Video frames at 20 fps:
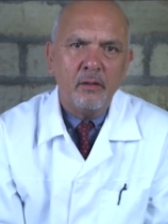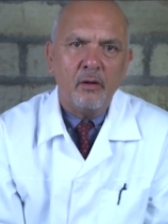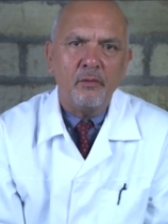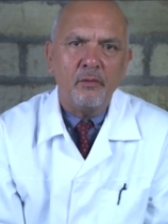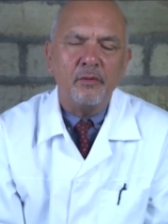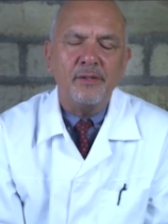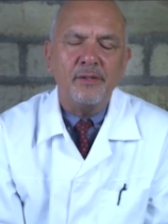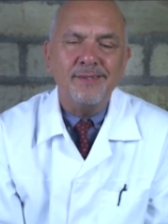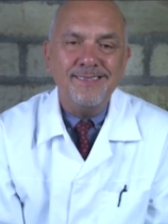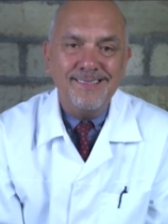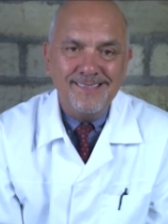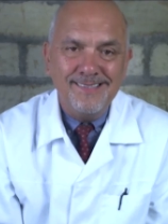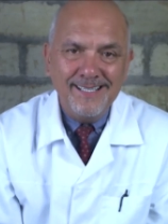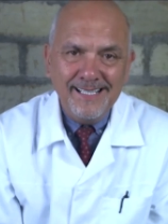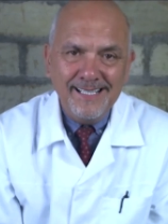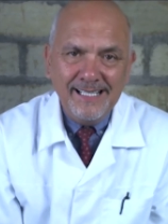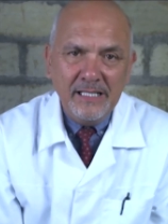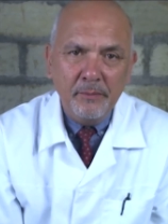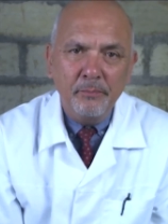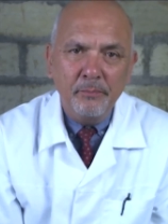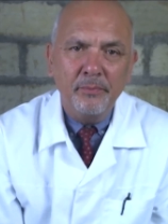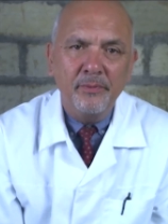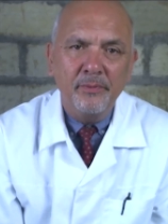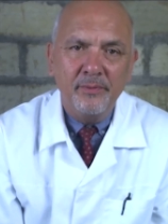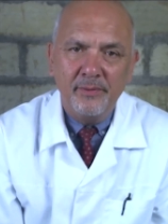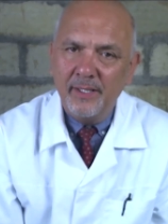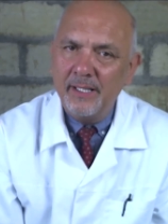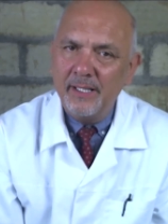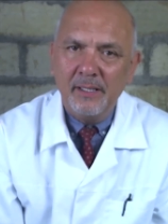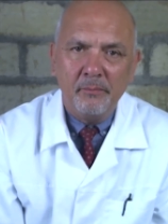or a deep,
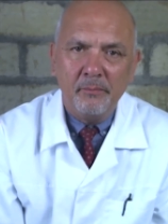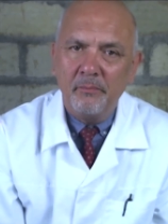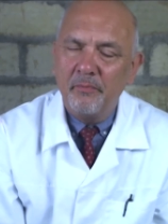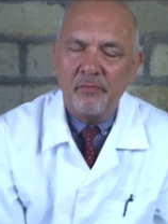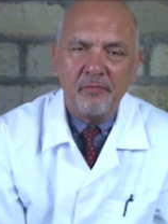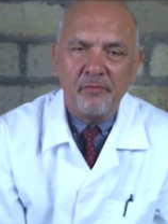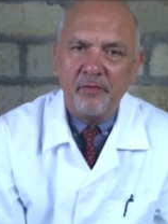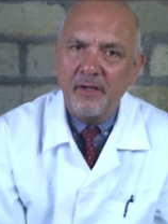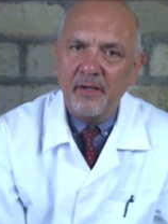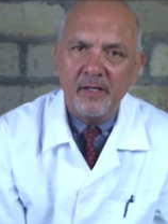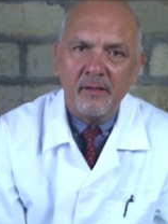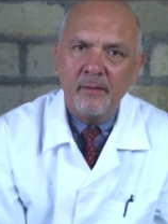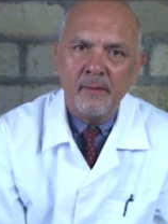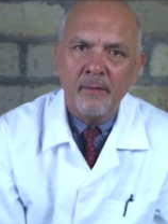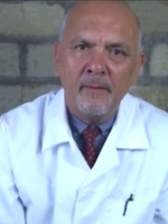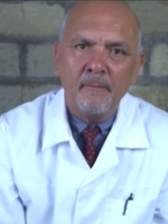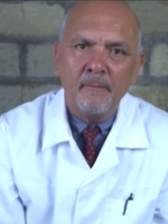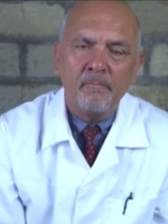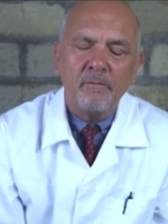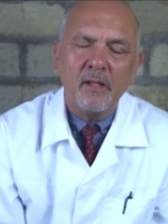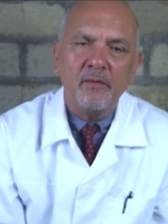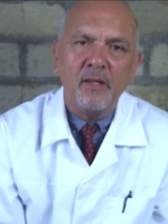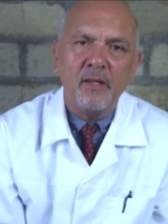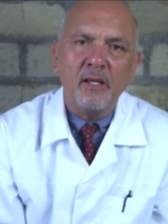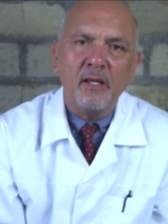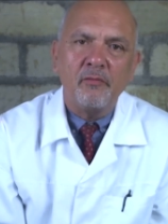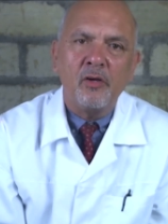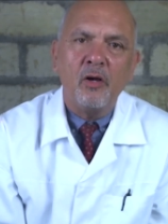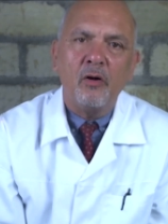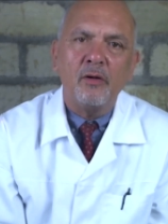deep fear that
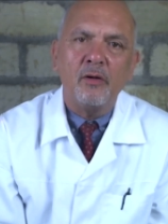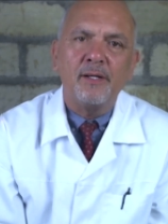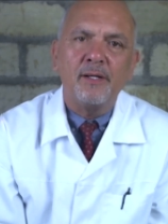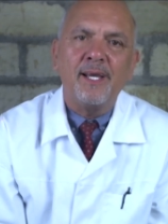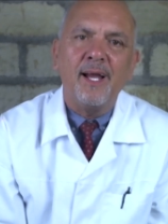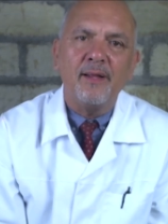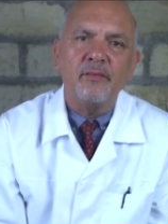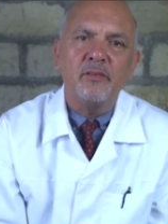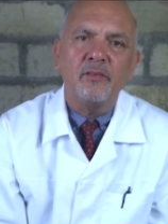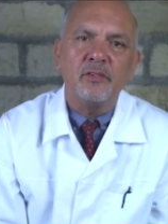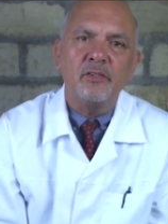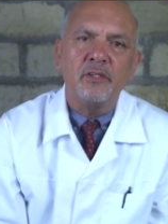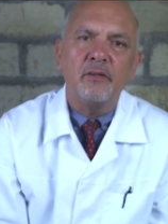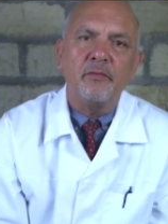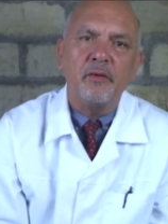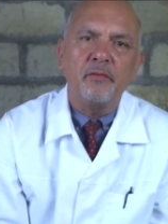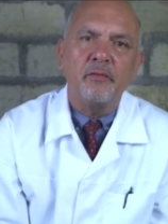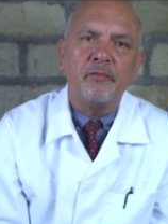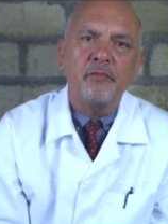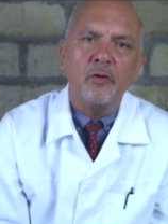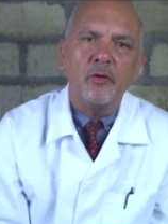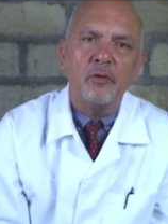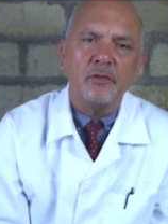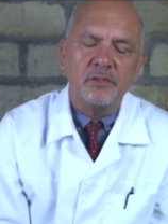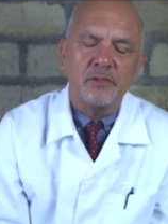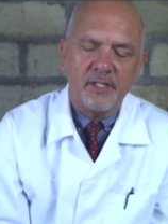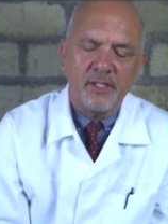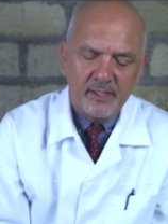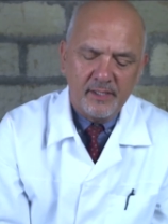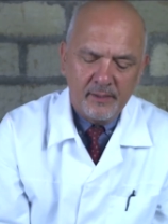they've got cancer of the
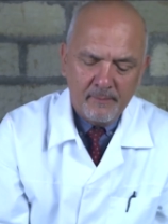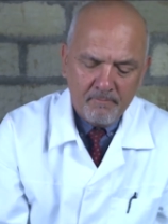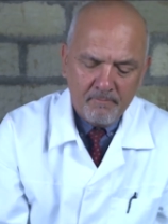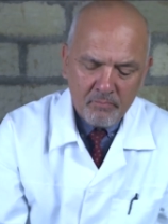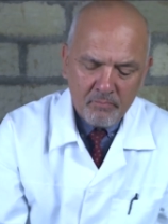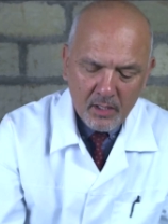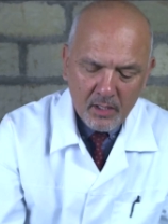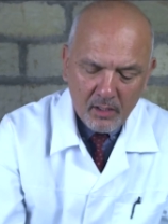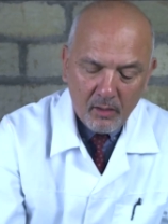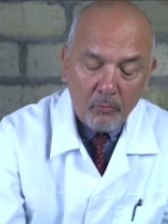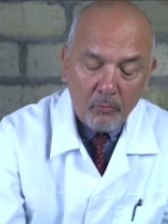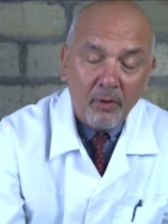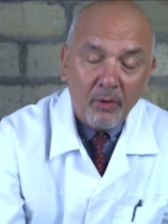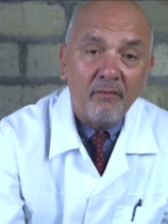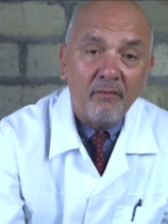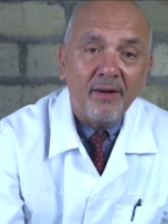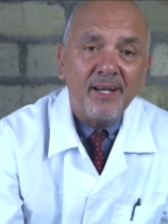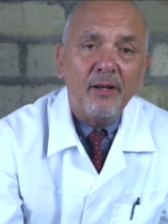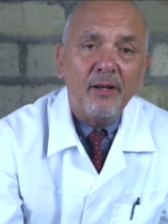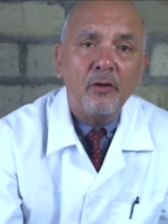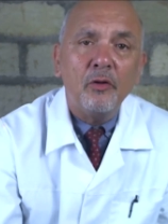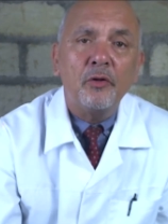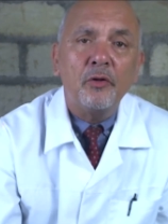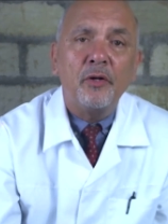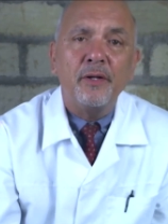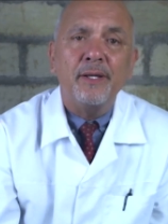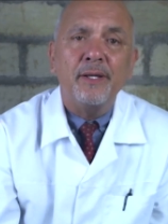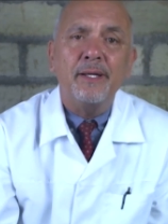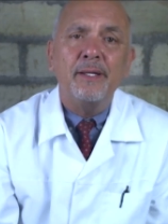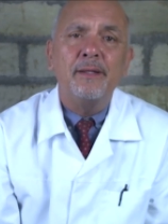foreskin. And when I've had a look
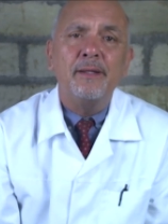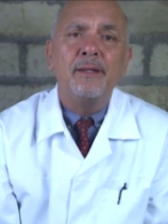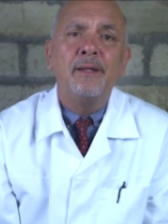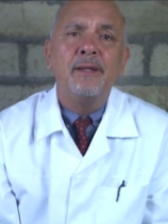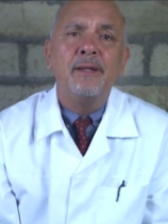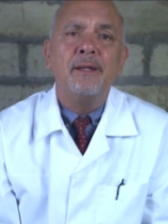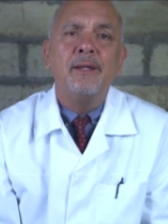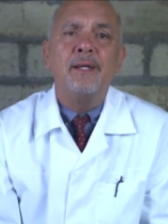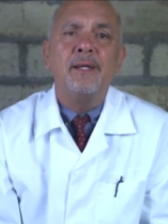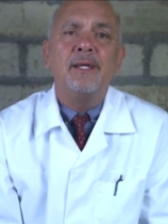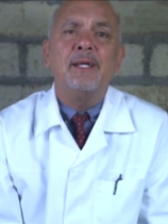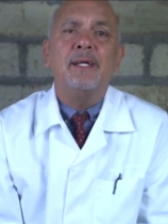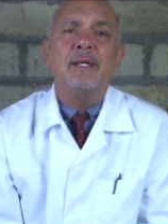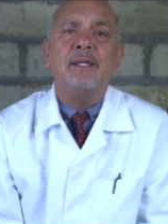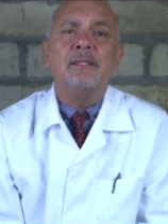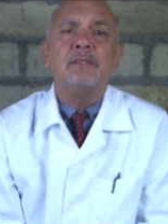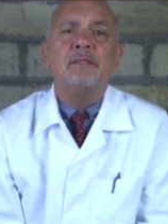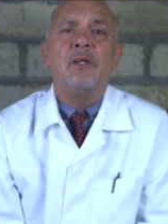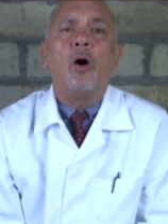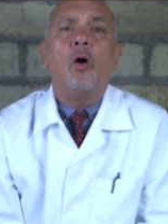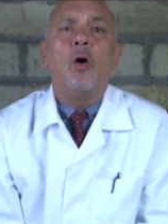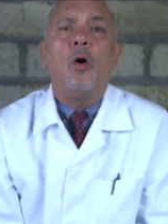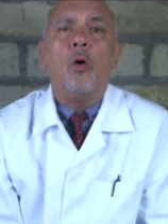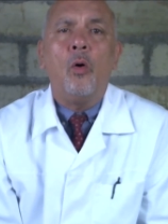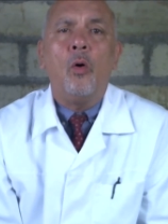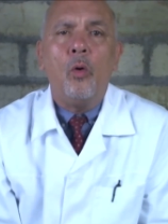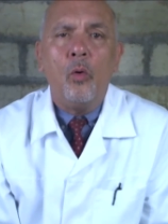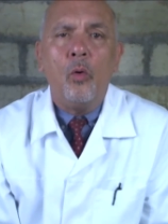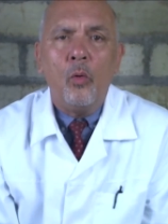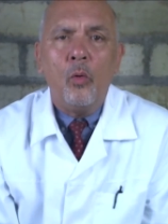at it, it's
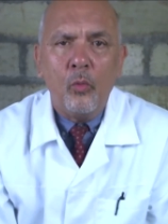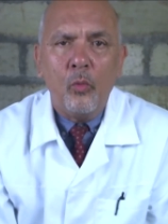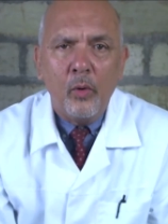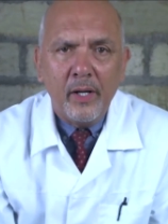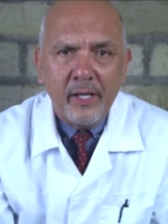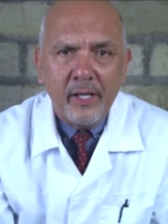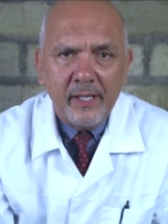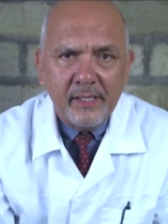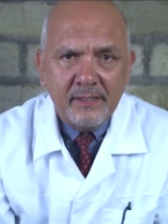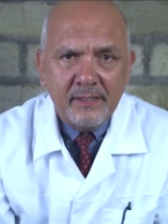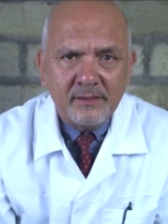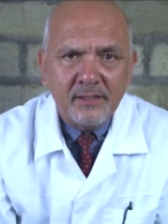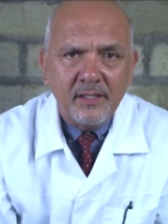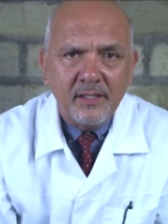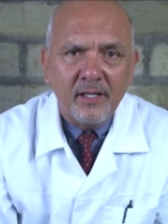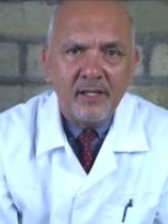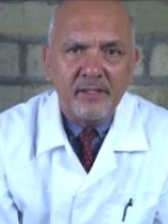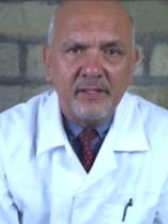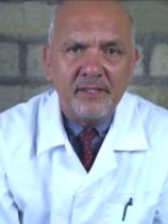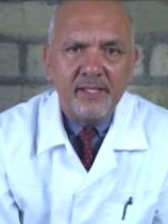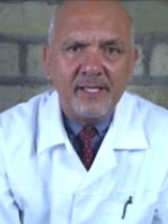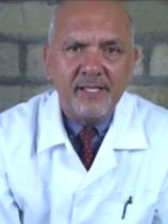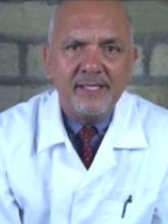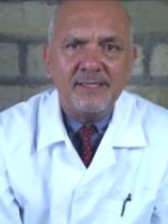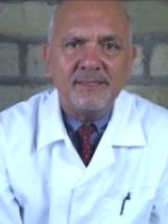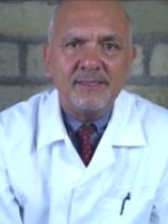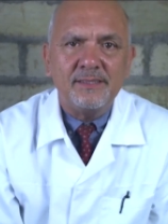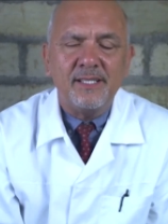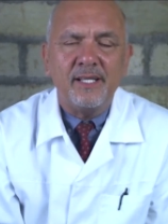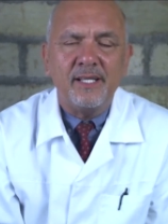always a
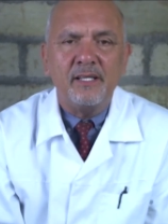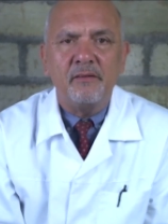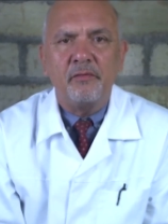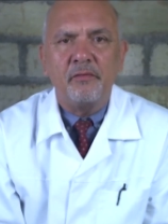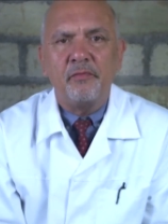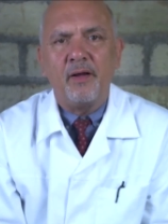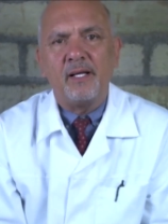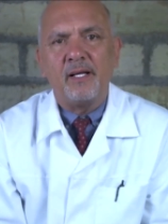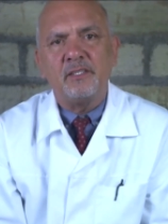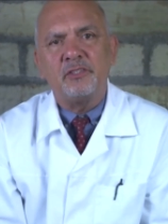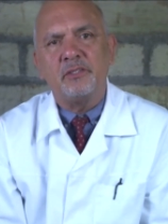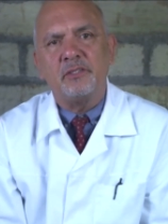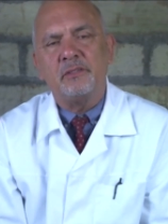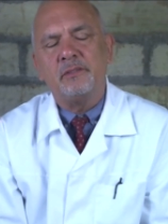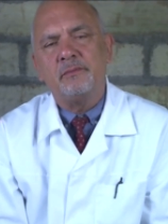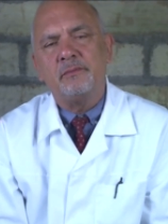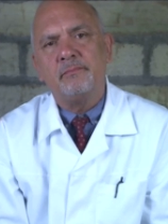yeast infection